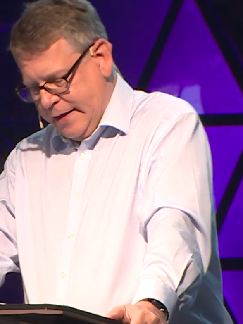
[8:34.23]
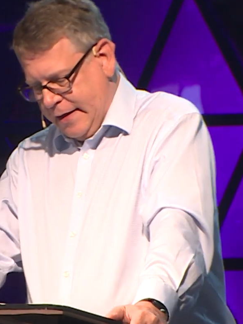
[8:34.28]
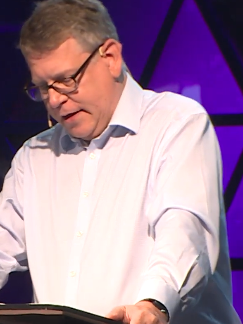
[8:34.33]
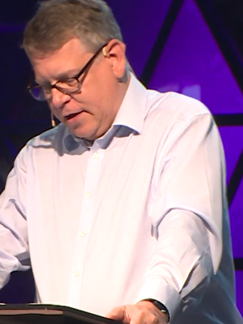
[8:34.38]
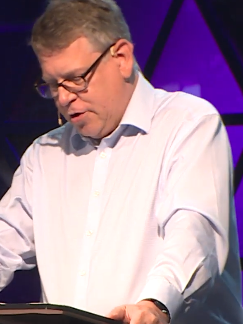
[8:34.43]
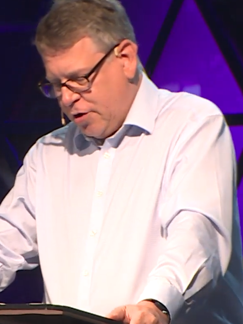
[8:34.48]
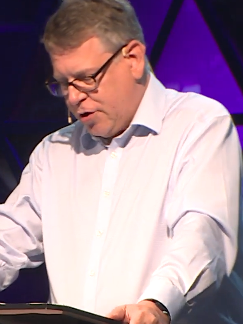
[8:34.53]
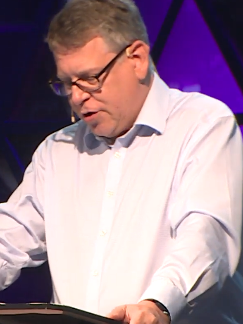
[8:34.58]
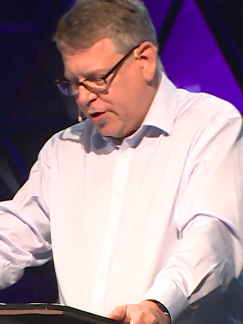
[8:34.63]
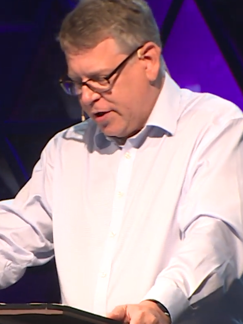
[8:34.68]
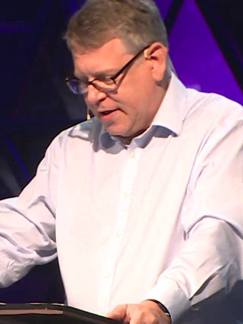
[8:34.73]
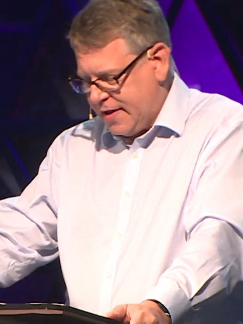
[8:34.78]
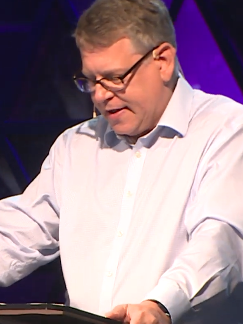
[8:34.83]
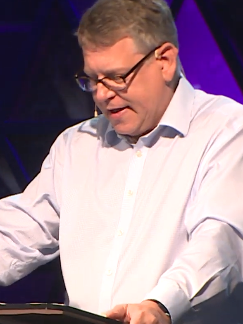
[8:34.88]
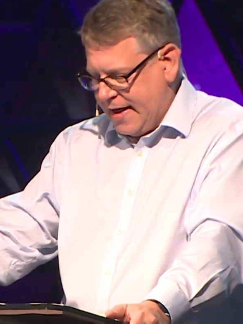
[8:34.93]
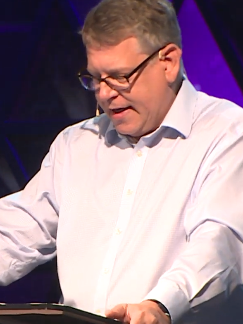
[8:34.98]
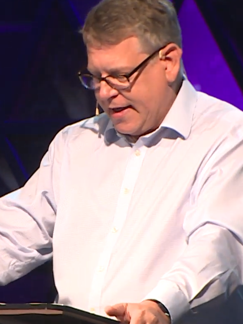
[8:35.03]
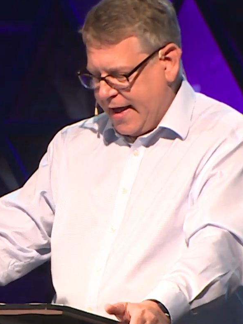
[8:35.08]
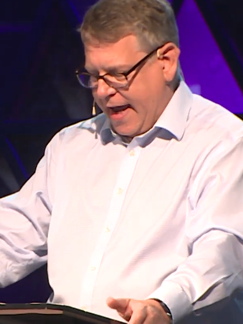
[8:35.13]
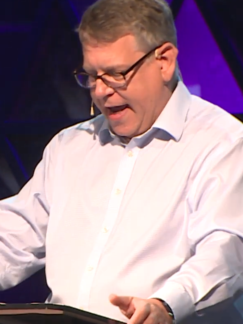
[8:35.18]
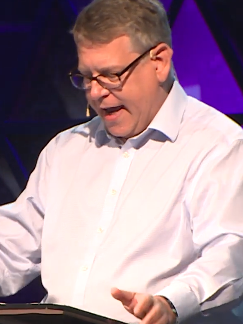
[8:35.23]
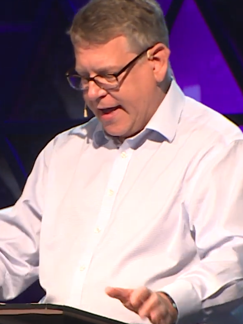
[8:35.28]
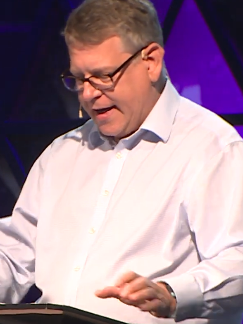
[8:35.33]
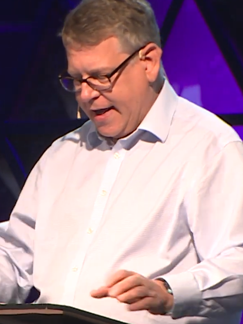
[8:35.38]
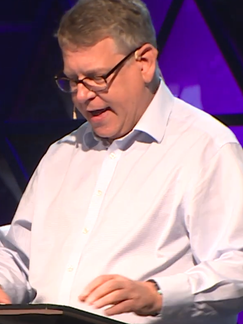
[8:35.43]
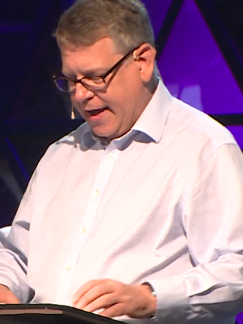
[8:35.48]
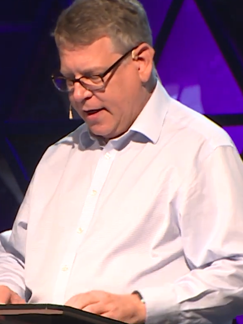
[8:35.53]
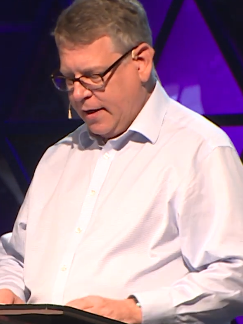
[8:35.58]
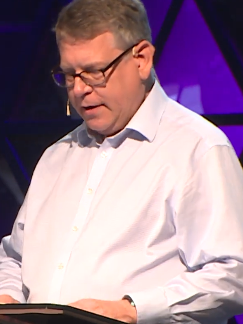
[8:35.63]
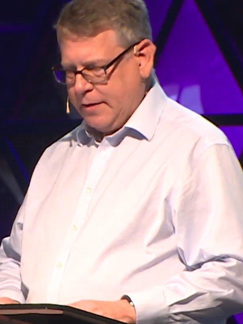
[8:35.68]
you could see the
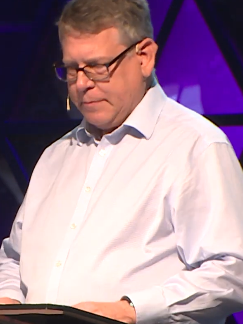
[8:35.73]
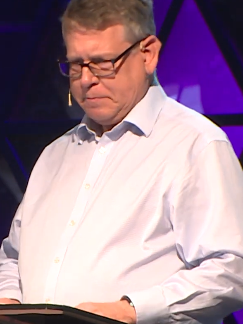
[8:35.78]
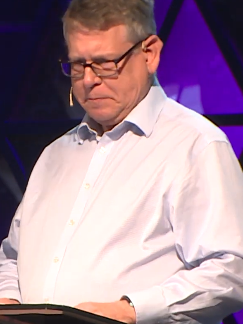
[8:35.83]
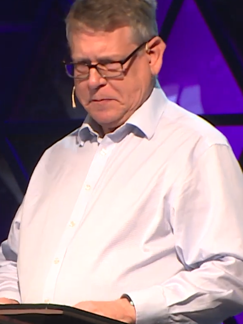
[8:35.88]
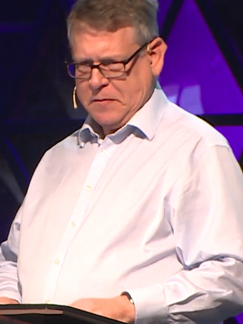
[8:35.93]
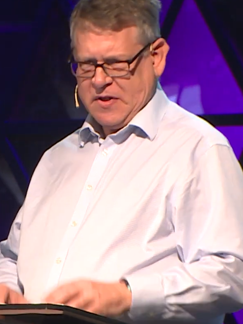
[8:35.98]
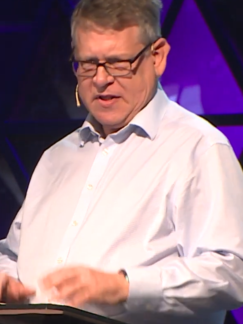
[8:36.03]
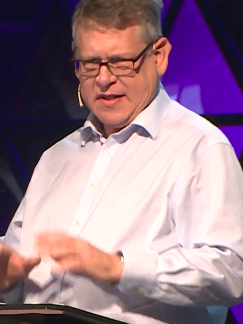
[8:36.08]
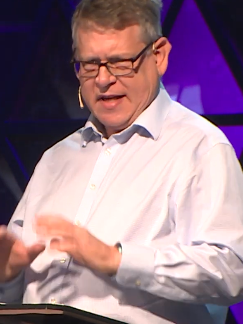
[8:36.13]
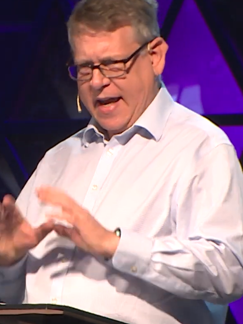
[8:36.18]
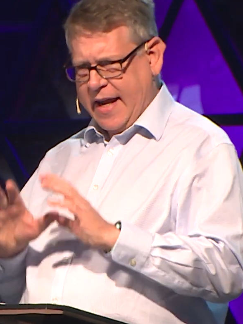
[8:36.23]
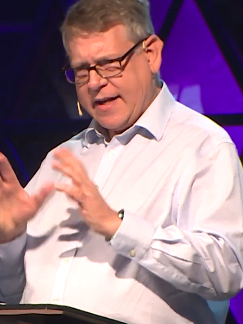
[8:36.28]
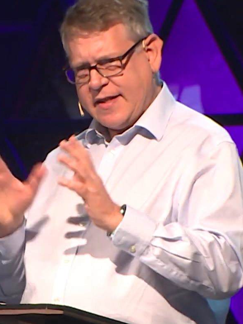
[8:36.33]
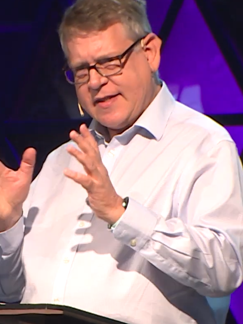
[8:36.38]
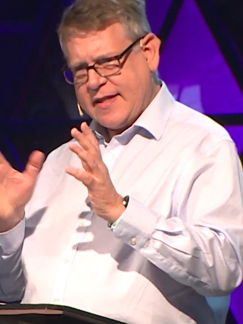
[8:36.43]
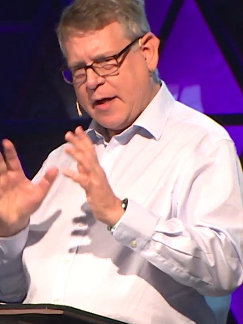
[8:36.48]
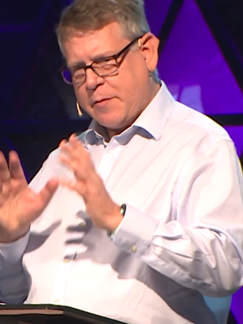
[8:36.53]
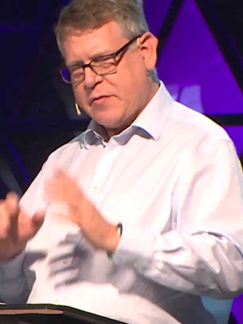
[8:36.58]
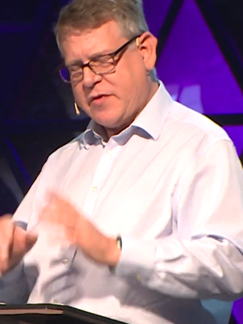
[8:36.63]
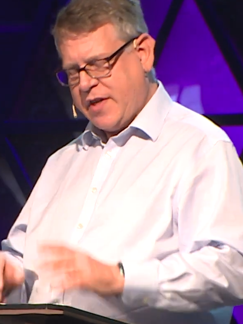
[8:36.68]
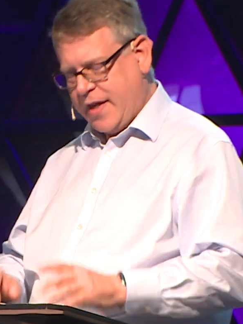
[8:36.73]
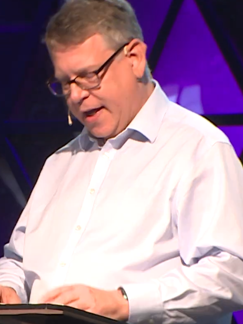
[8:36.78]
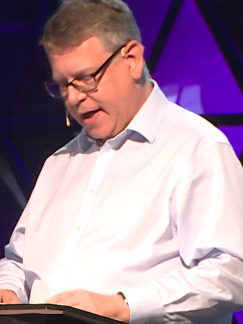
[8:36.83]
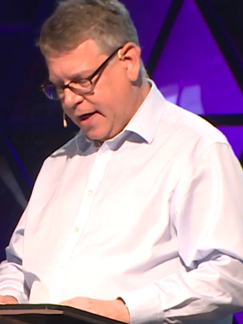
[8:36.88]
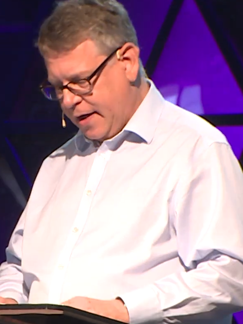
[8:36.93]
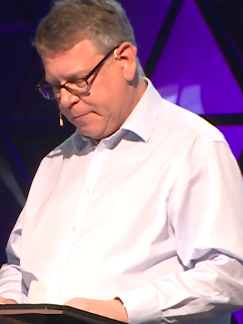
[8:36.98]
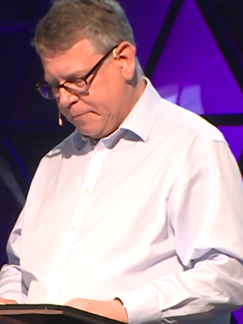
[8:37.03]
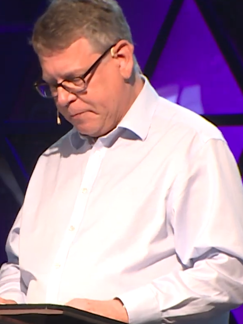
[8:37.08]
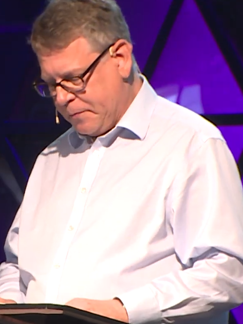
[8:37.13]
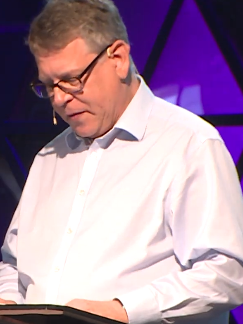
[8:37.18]
heading saying
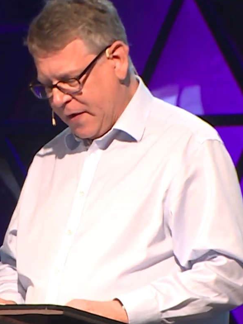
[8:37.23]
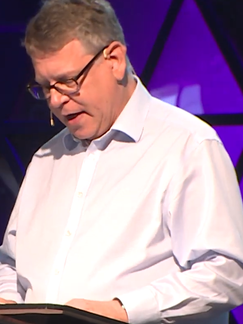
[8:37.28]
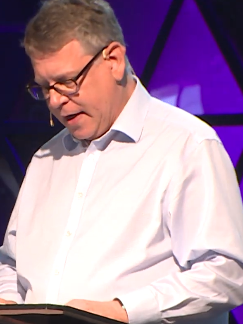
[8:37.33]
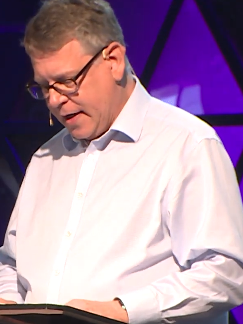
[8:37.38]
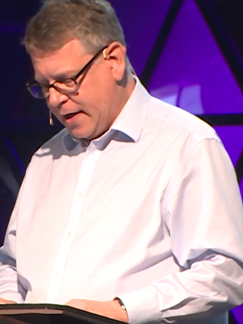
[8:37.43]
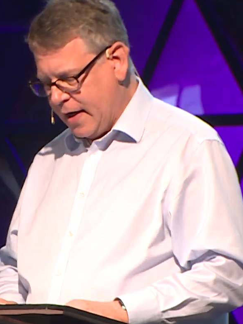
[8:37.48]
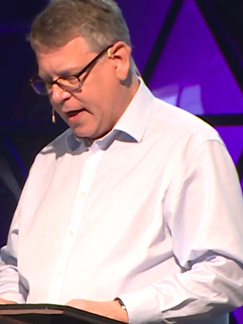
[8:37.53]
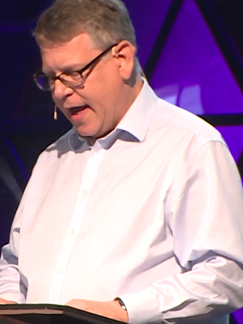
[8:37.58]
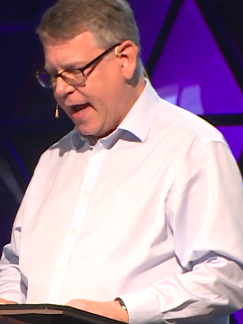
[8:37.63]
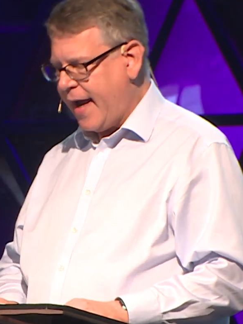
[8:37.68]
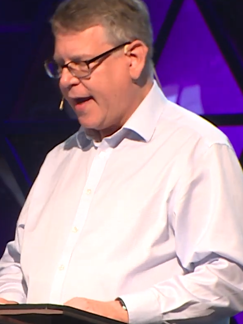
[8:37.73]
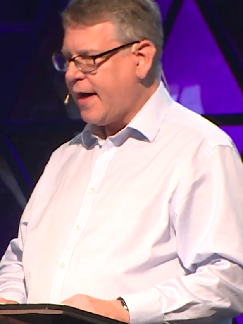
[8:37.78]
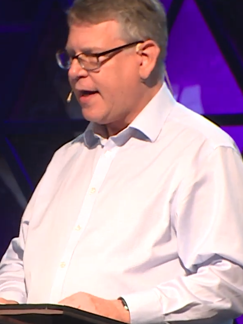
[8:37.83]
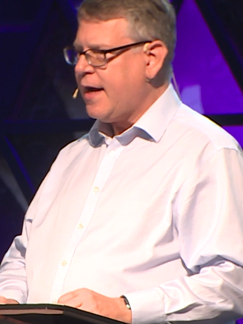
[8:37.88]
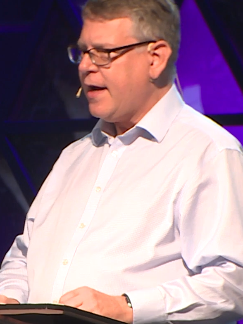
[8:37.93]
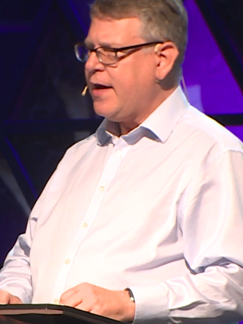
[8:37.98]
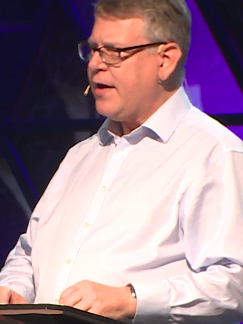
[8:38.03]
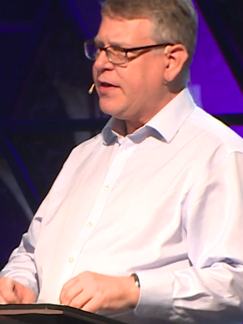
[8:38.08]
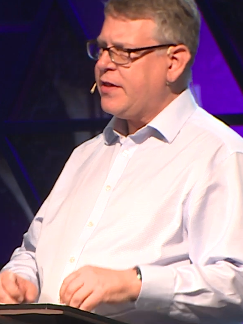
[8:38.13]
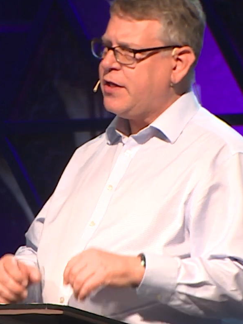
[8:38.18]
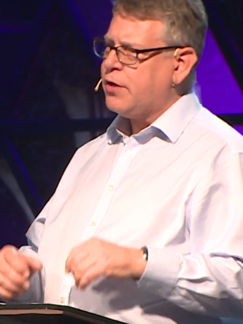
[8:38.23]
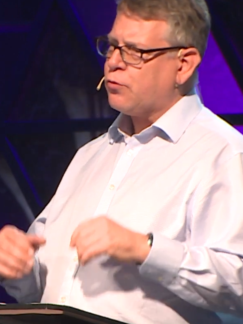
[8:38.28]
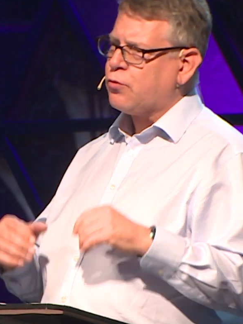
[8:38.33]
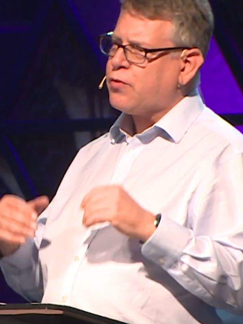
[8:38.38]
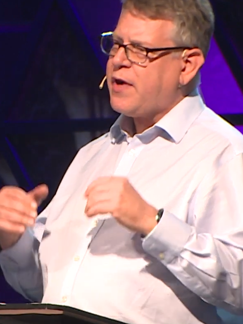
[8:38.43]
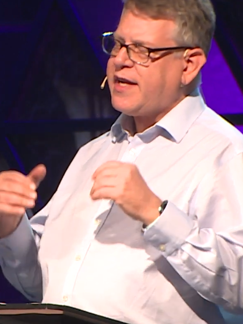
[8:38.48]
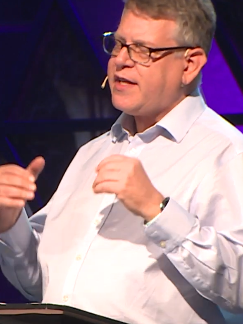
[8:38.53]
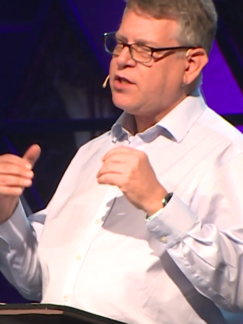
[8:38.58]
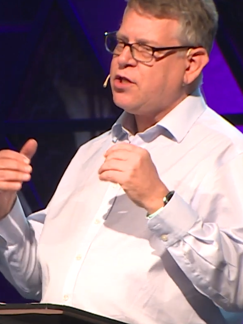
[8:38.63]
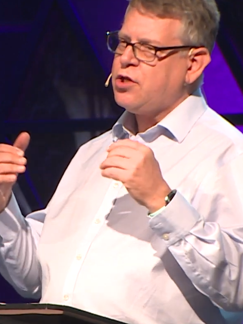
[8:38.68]
something like the
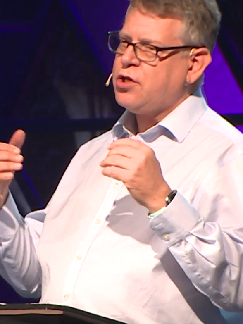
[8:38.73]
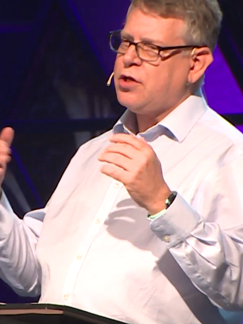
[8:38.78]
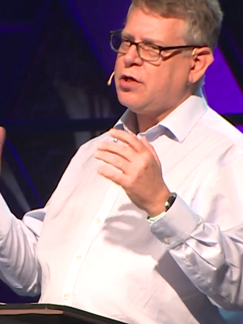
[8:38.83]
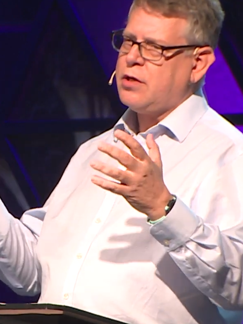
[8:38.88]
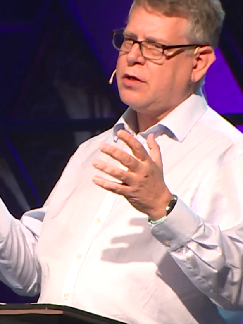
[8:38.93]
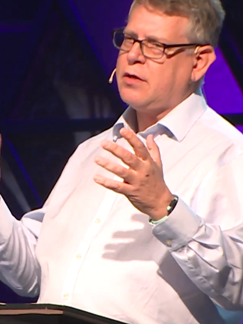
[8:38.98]
rich